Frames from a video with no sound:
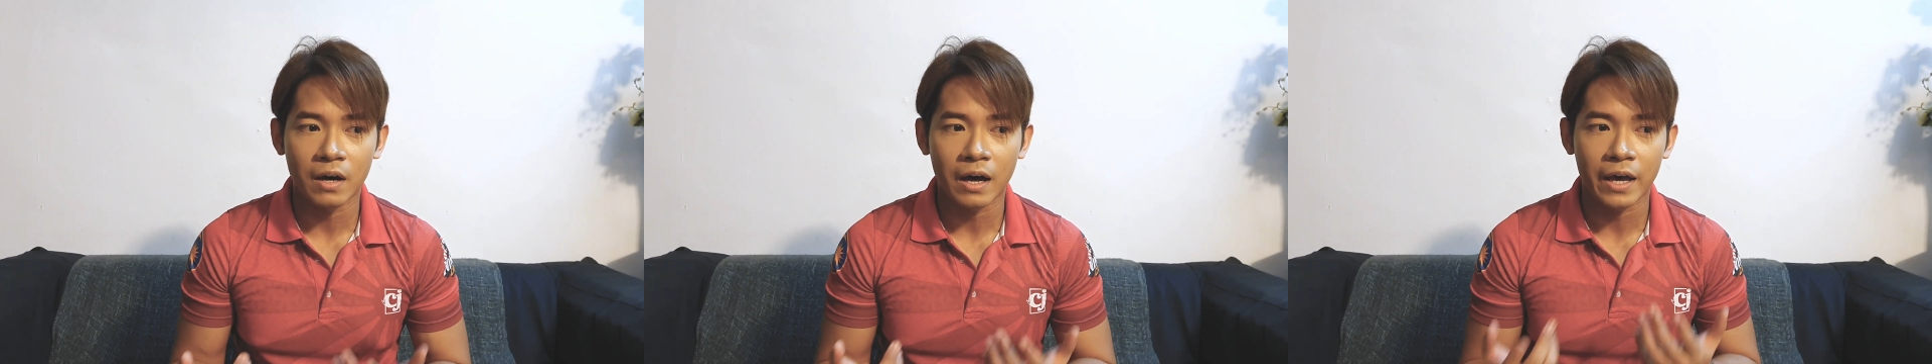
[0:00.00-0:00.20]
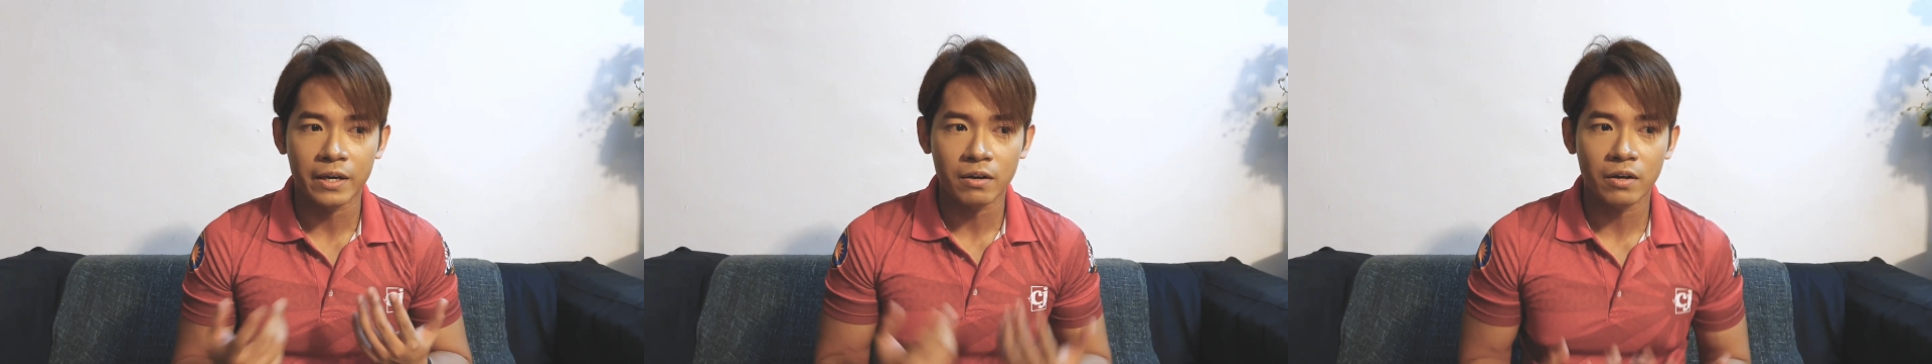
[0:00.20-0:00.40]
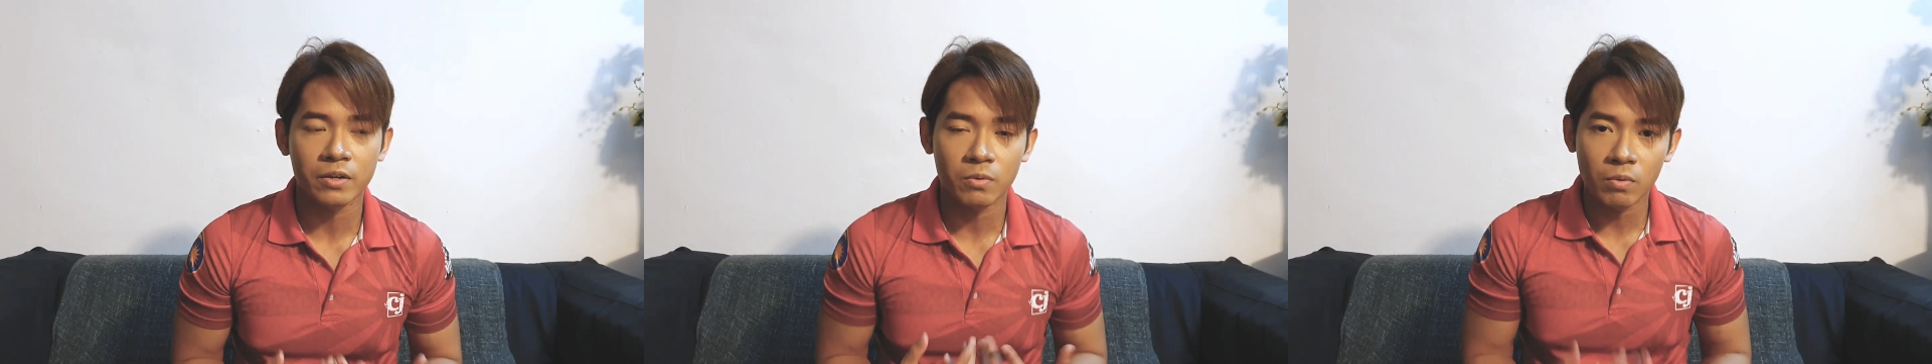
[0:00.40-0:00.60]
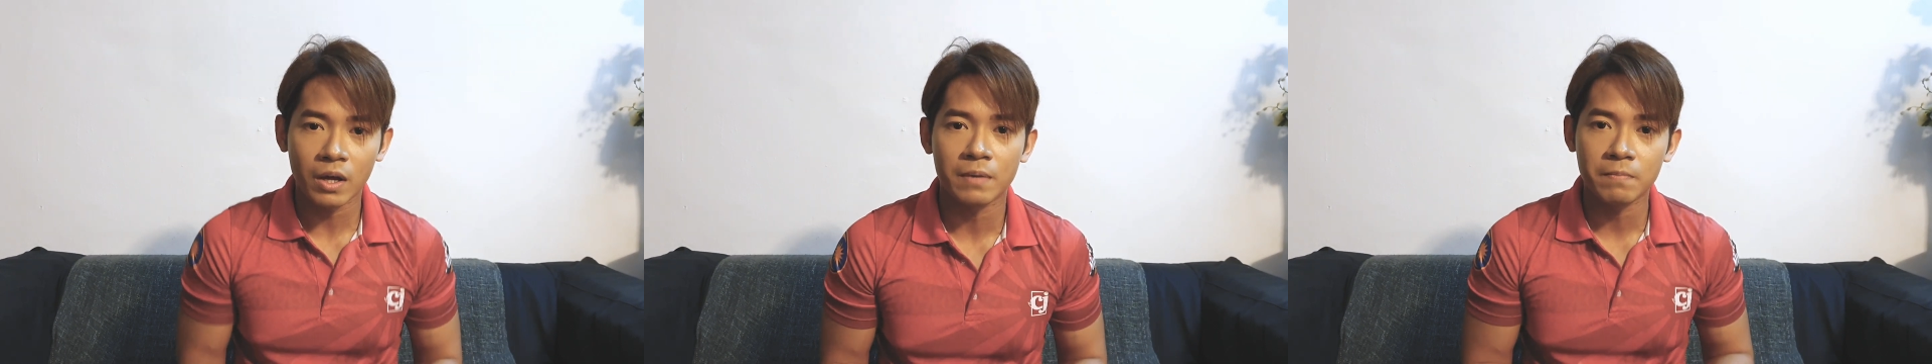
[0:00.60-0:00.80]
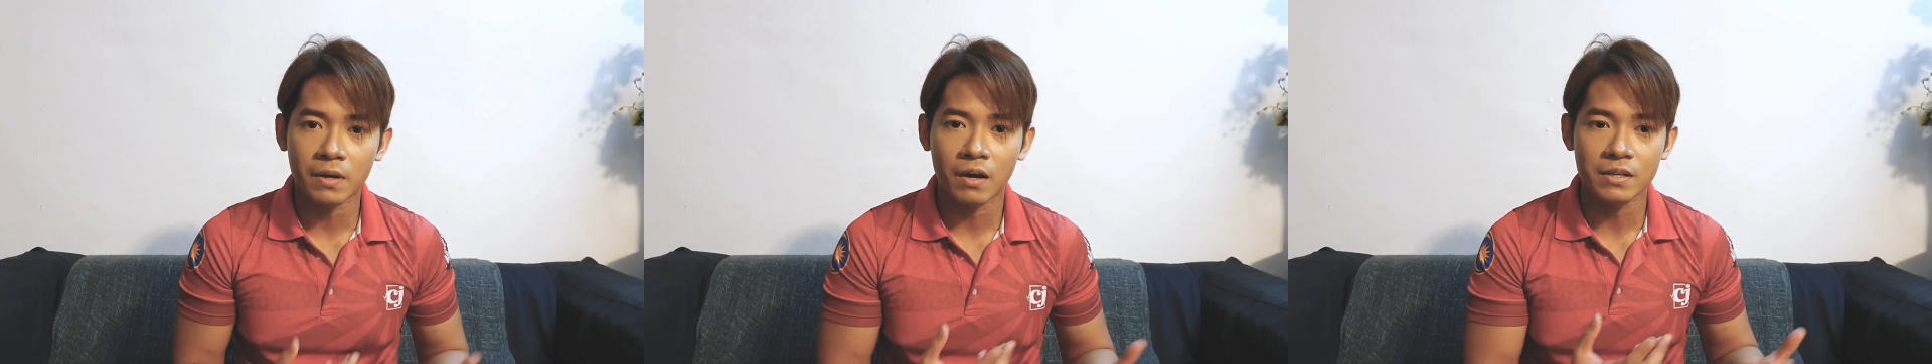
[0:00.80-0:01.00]
I got it
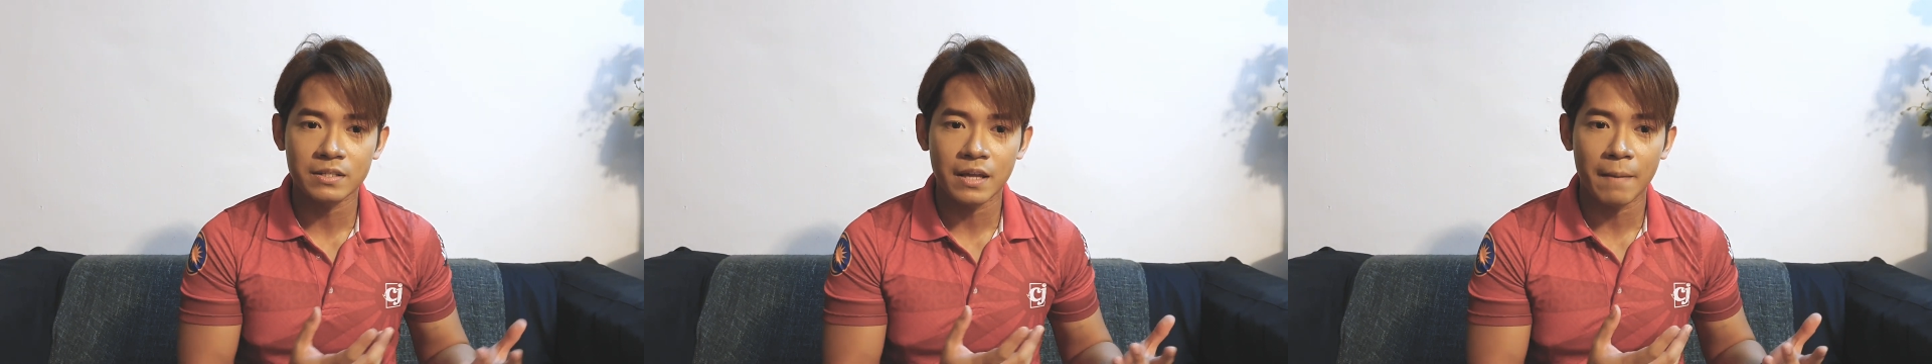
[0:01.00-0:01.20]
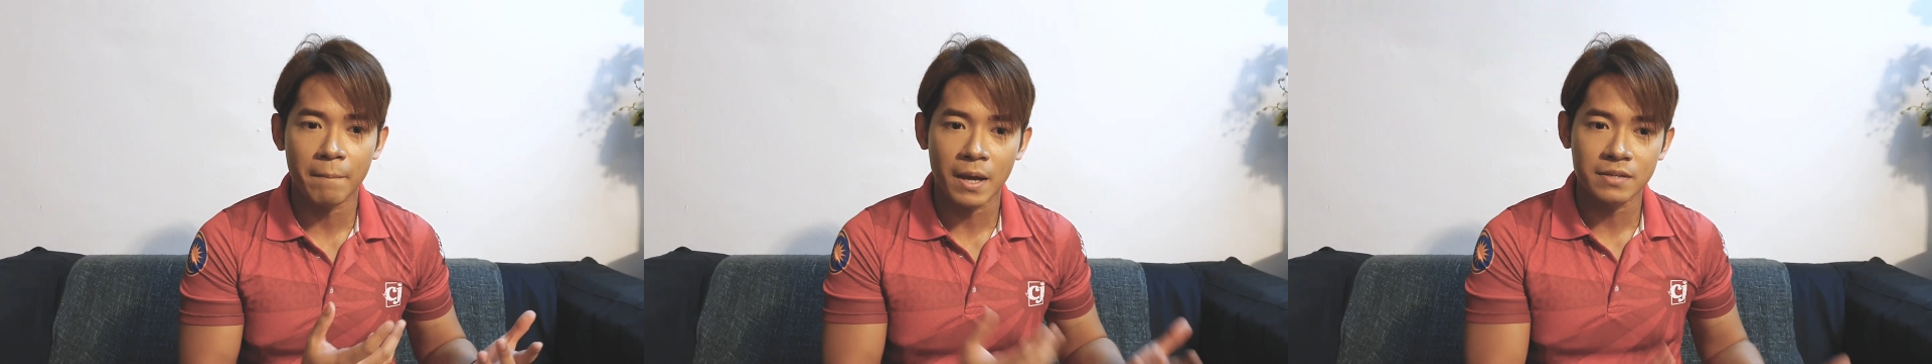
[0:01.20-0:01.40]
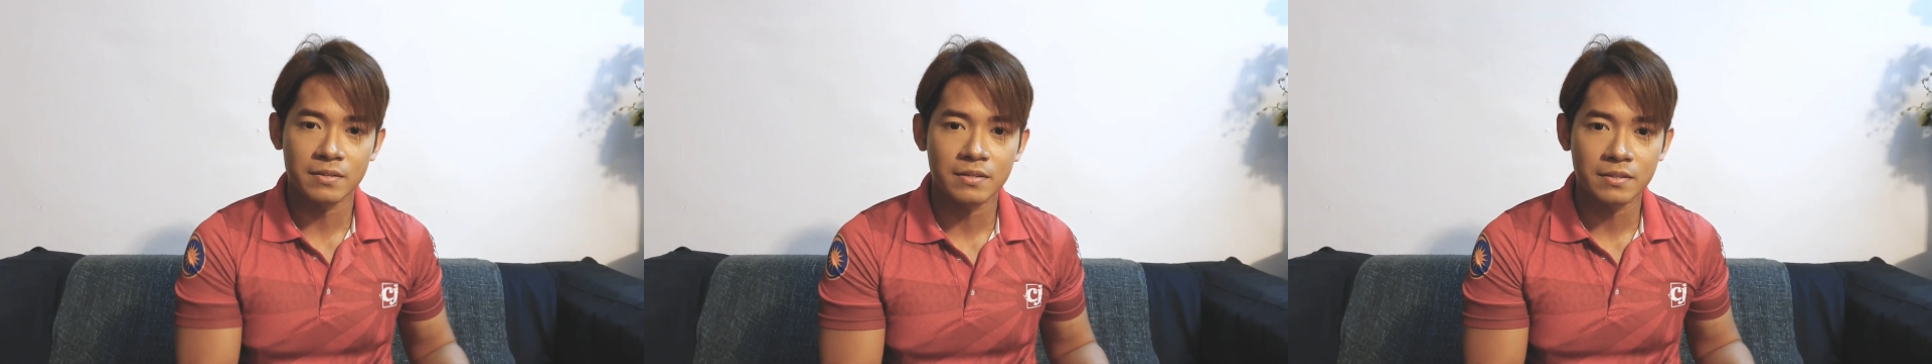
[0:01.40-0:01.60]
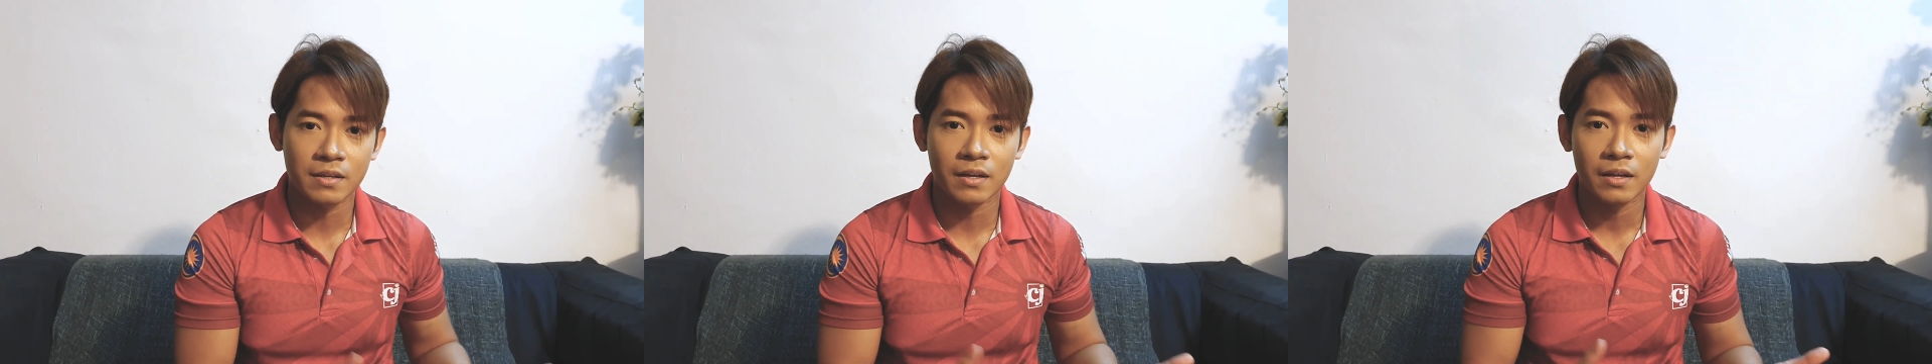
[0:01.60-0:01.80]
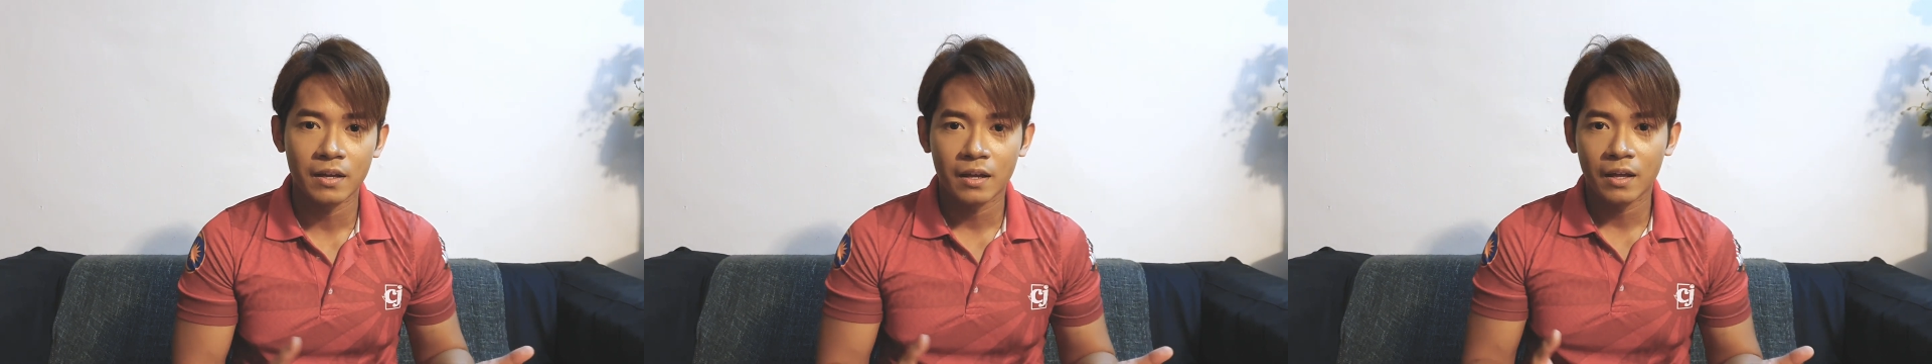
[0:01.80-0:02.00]
one because like my
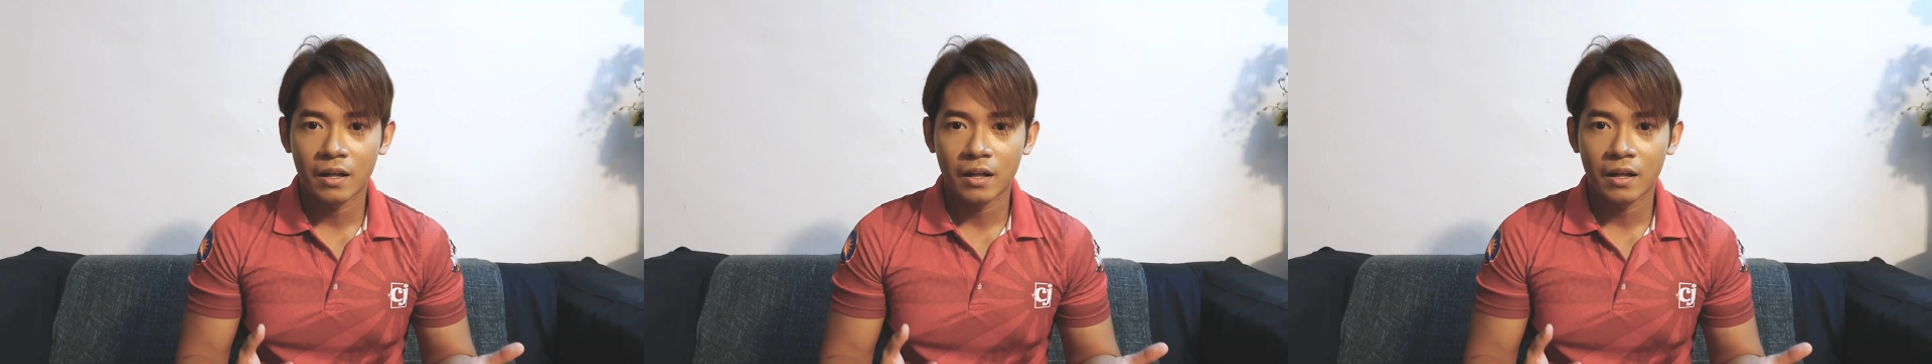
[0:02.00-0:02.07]
sister